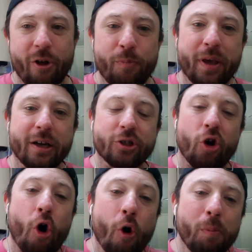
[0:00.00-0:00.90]
Because
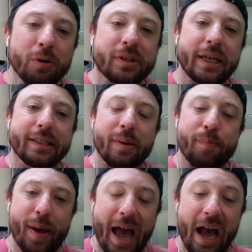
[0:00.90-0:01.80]
almost as
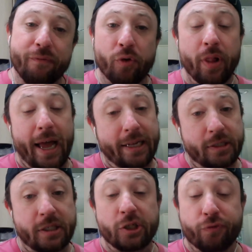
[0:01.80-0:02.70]
impactful
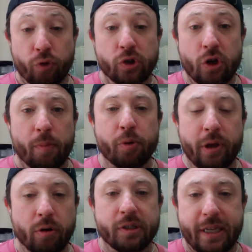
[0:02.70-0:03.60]
as his first couple
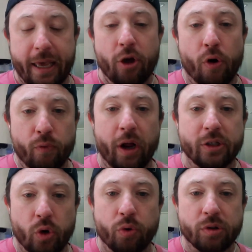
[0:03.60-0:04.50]
years taking over as
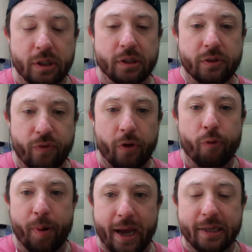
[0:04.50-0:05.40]
owner since his father
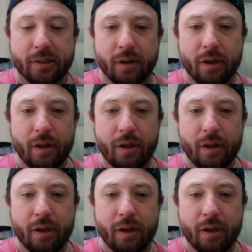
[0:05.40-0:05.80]
passed,